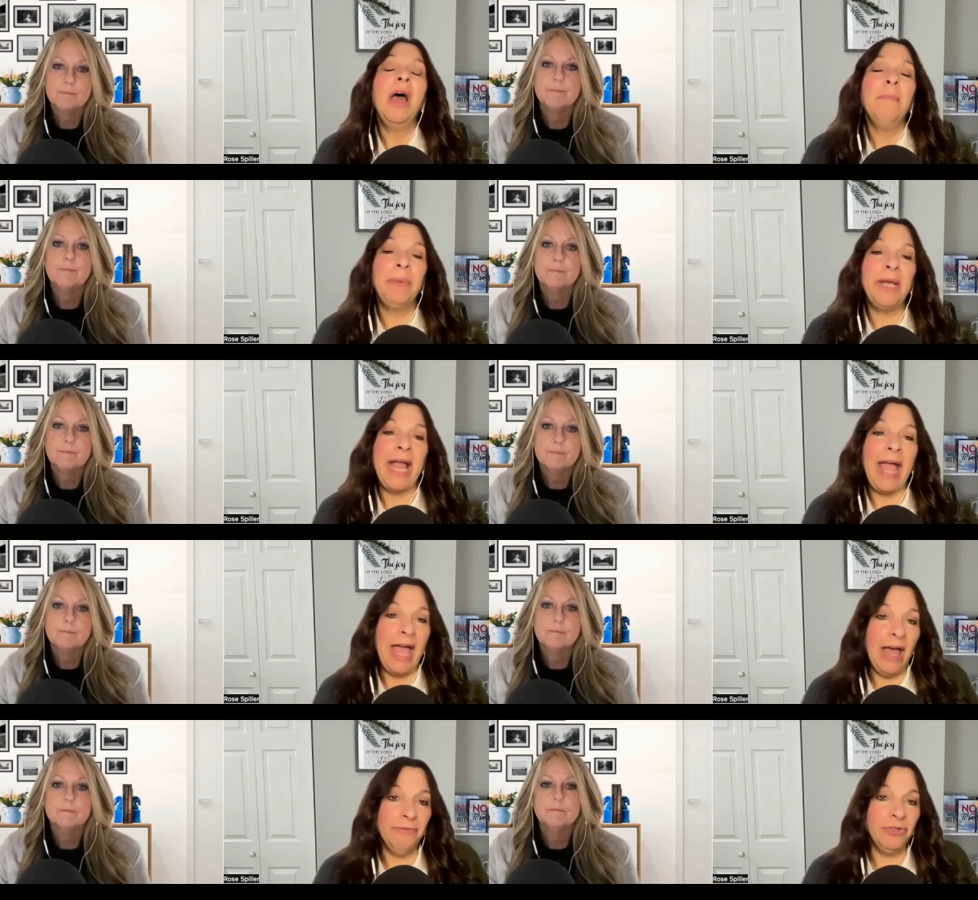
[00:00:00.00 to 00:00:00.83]
Speaker 1: But
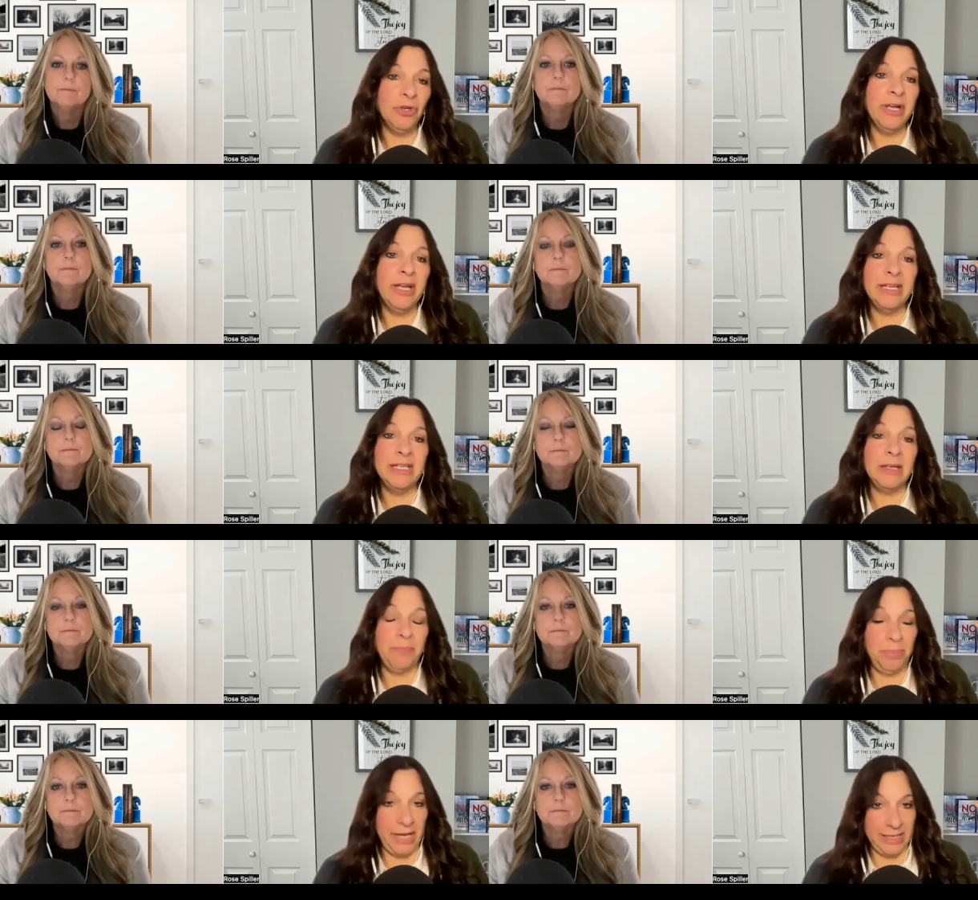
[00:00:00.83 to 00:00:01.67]
after his
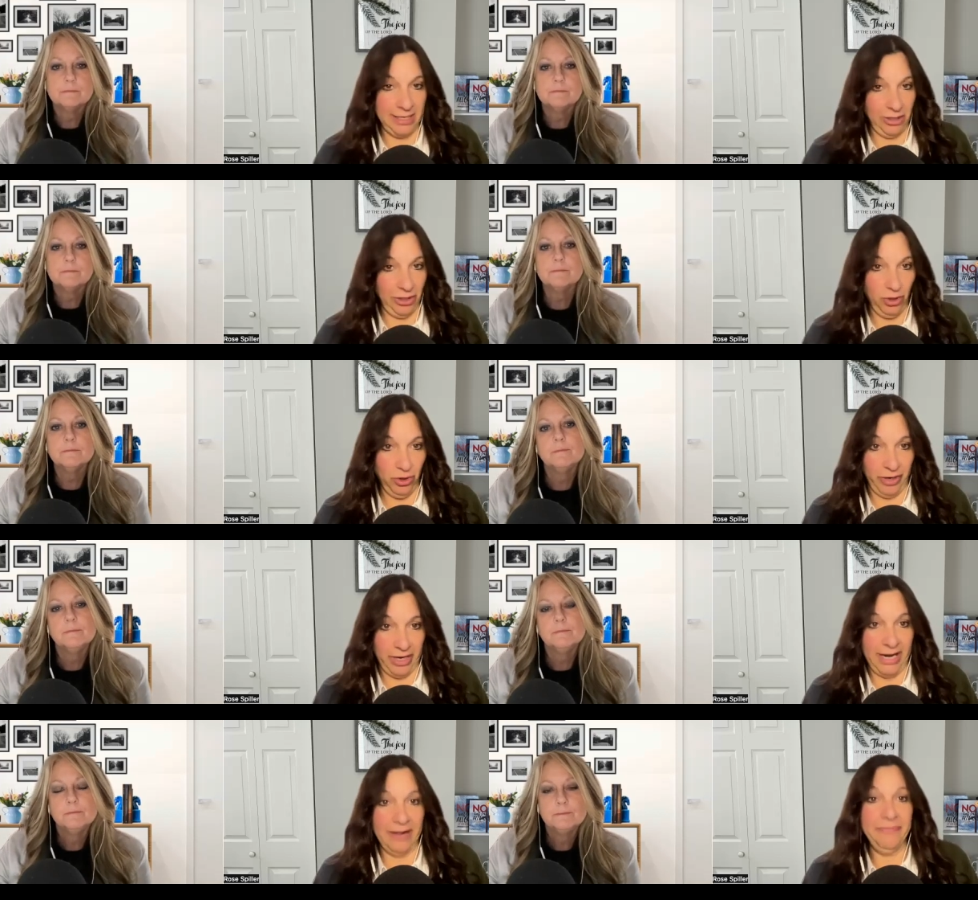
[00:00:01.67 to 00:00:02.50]
pleasant little
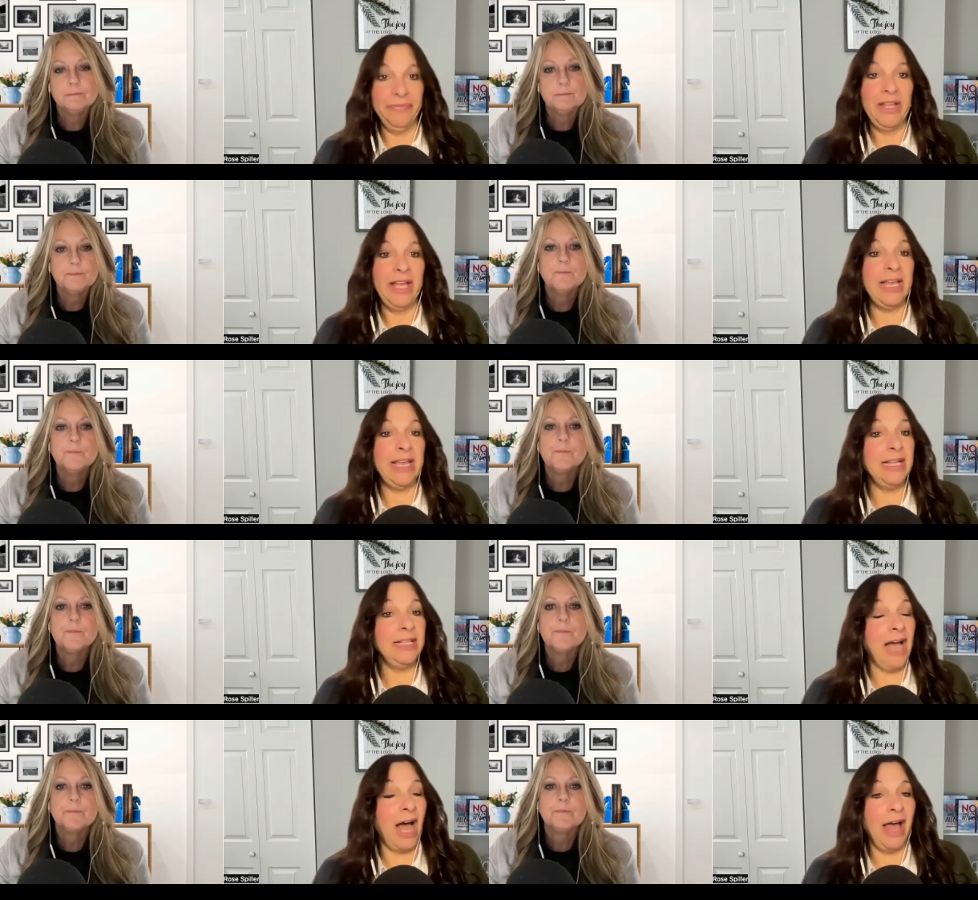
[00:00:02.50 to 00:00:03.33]
greeting,
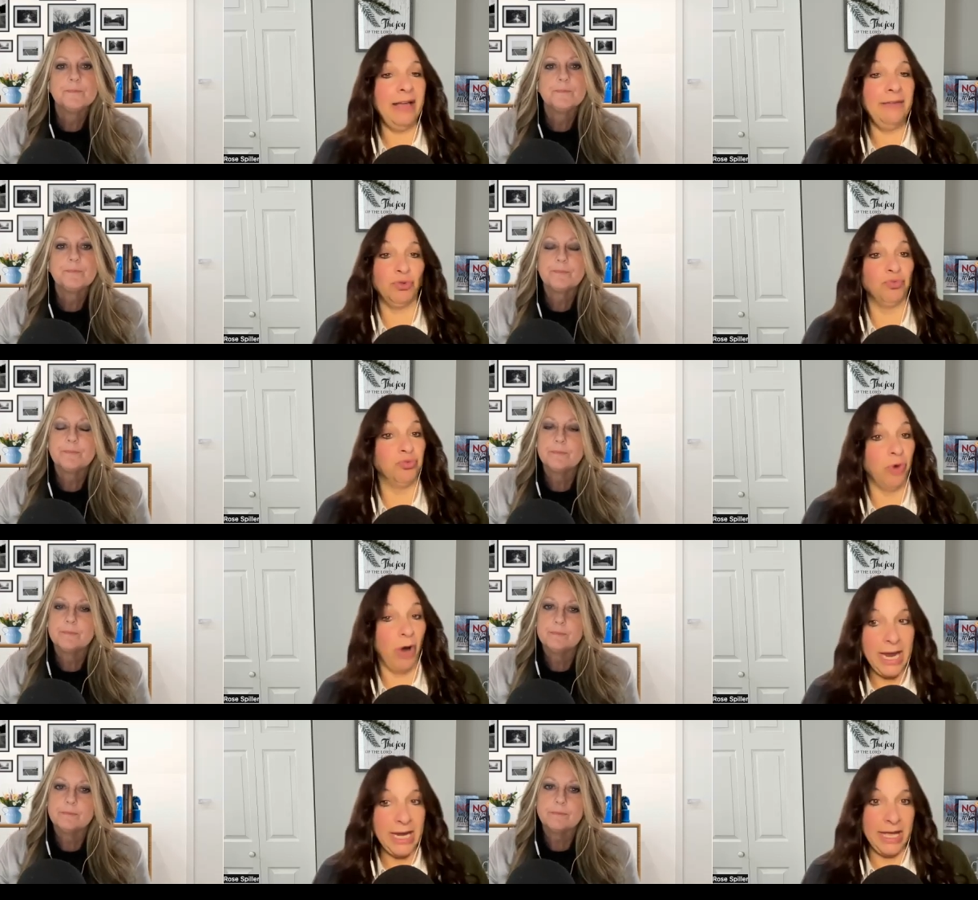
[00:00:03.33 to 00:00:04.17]
he dives
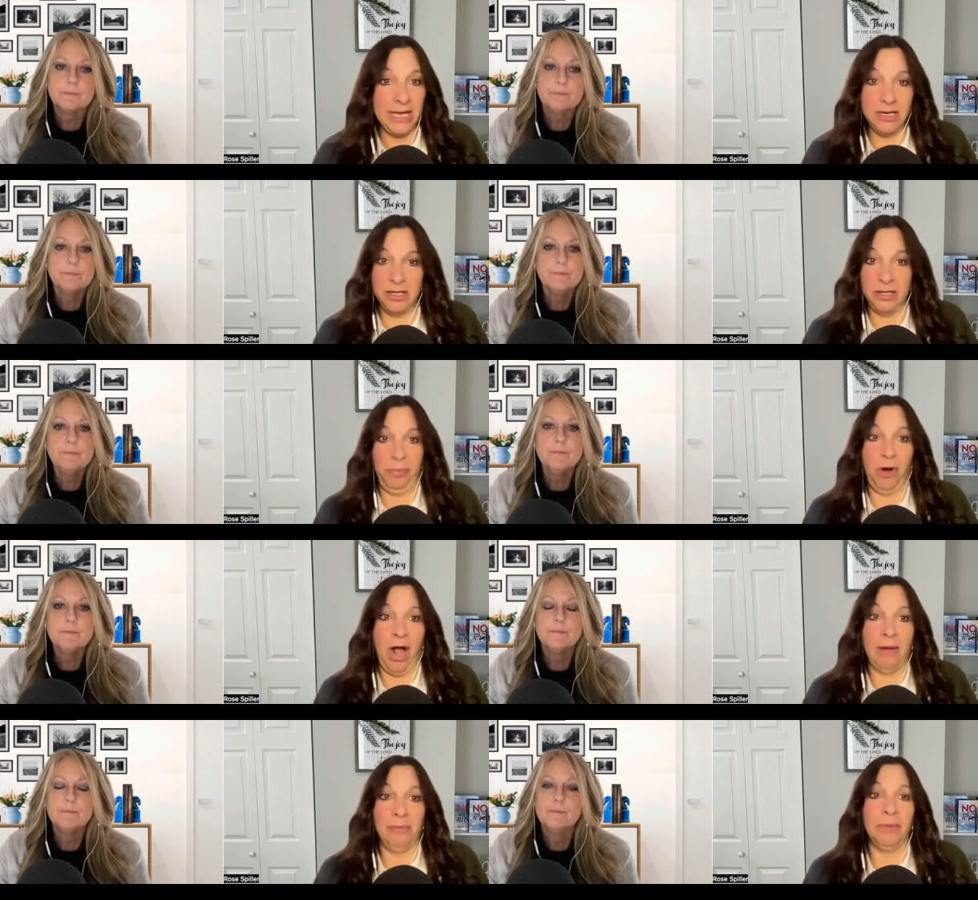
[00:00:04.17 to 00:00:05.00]
right into the
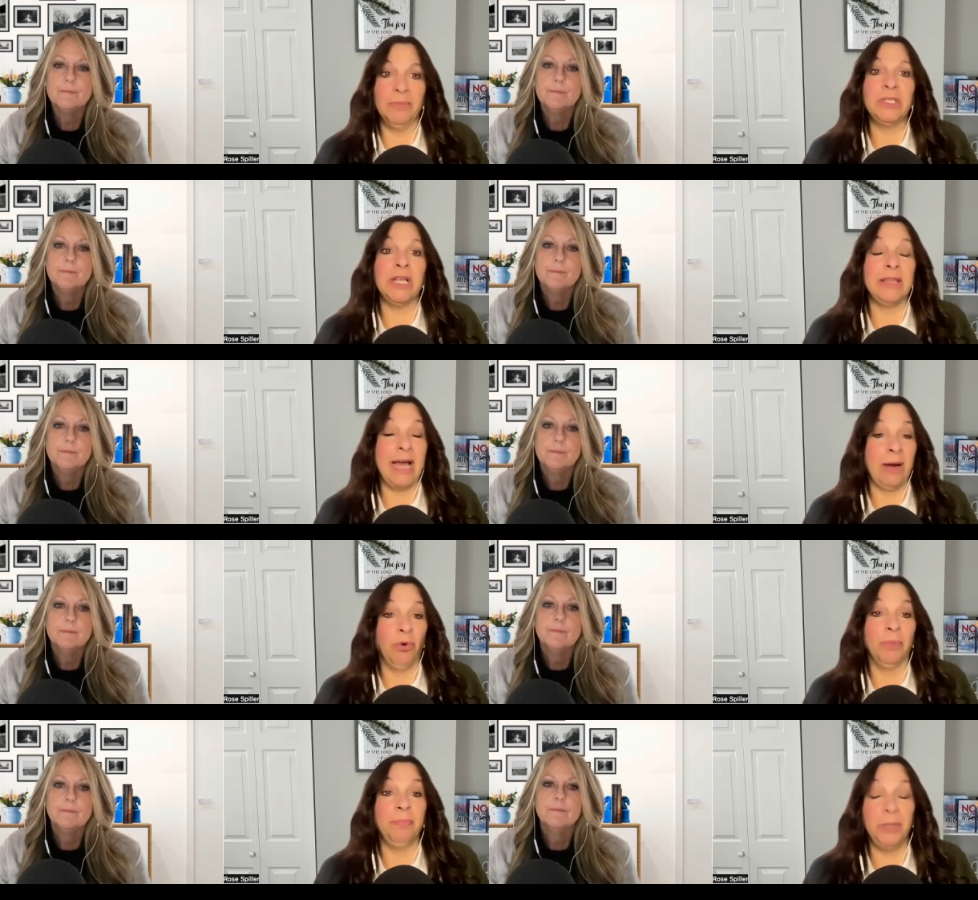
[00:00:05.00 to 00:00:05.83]
problems that
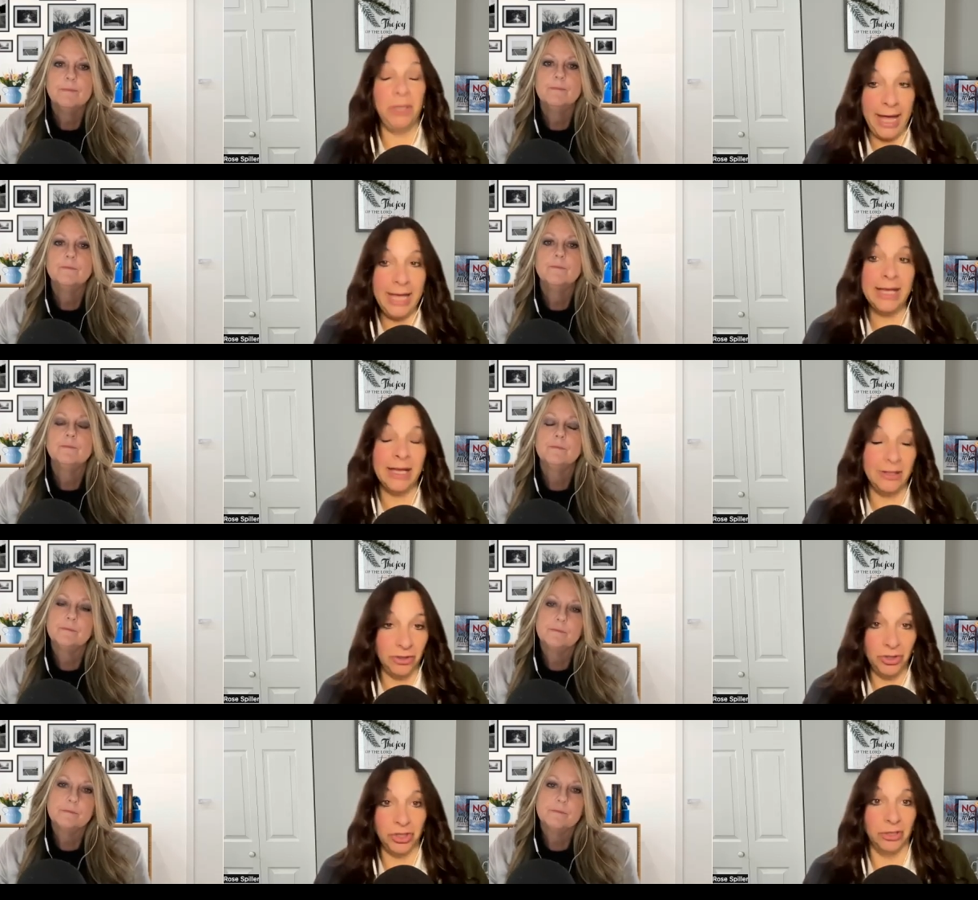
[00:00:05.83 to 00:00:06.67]
were plaguing
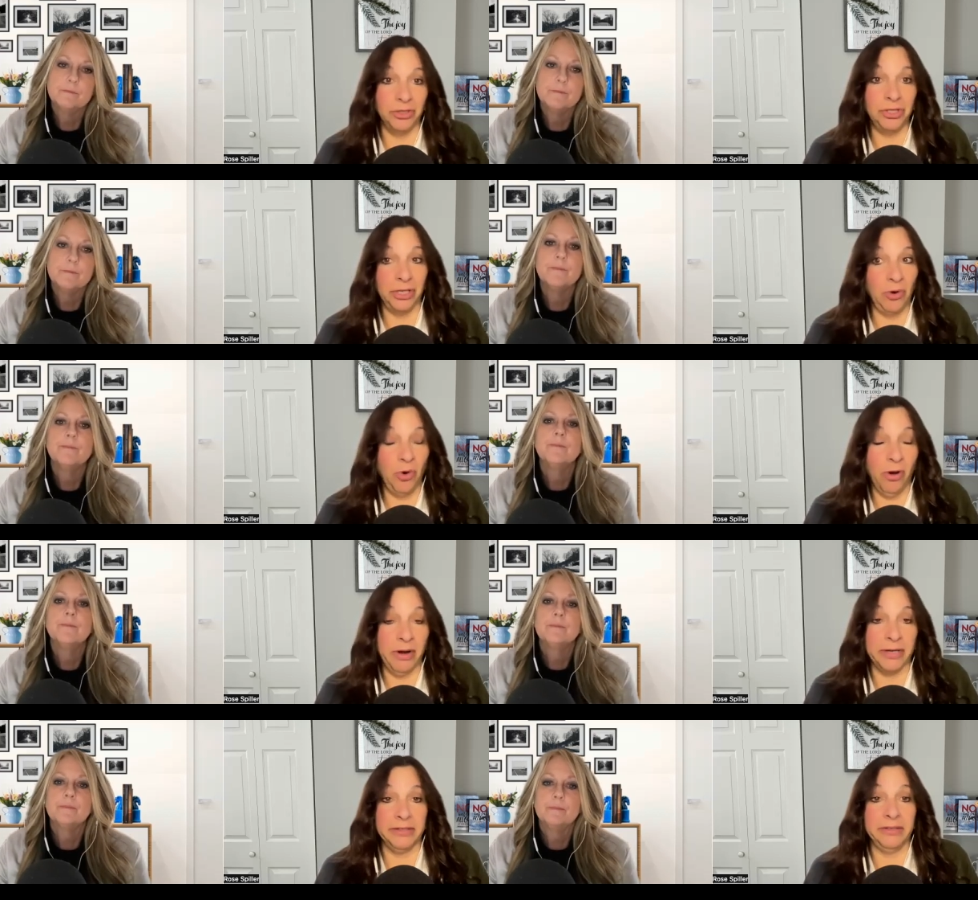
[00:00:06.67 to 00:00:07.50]
the church in
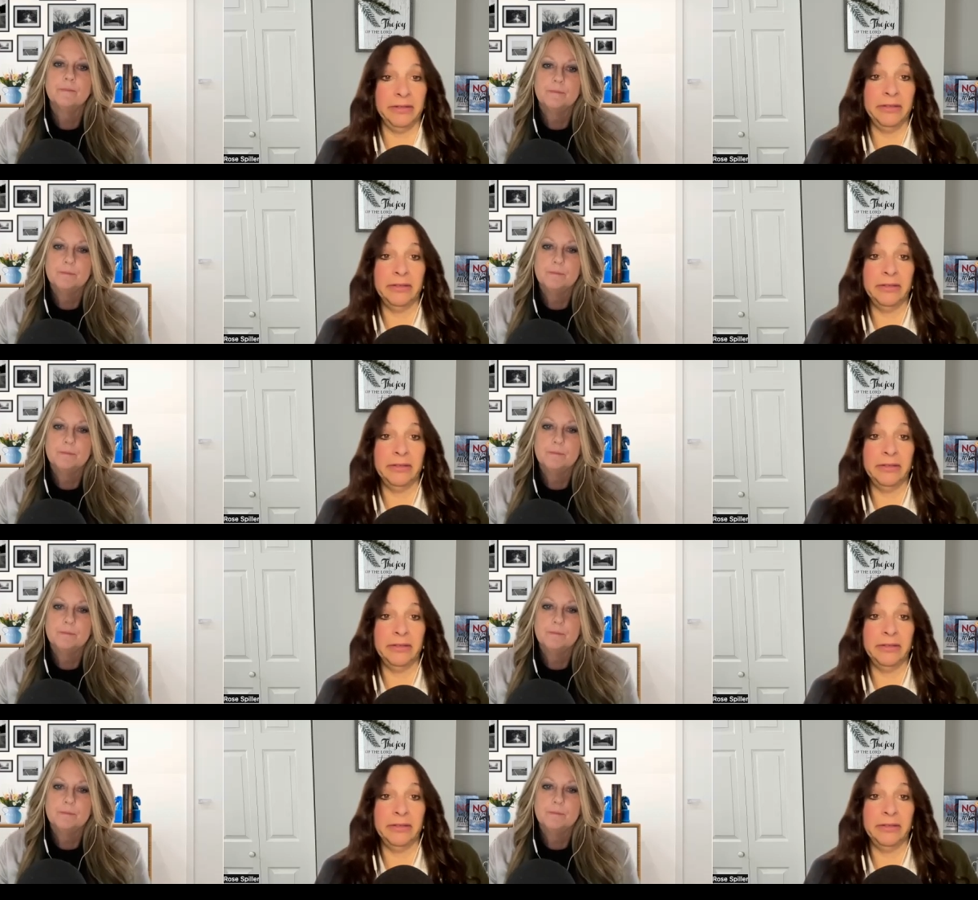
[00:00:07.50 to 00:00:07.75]
Corinth.